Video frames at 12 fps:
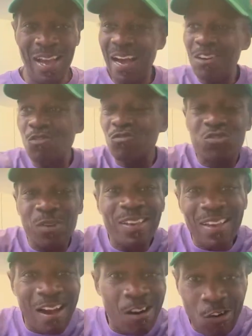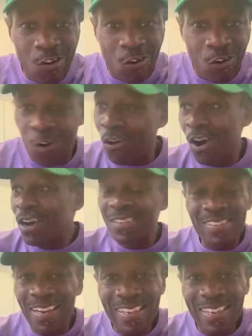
I don't drink alcohol. You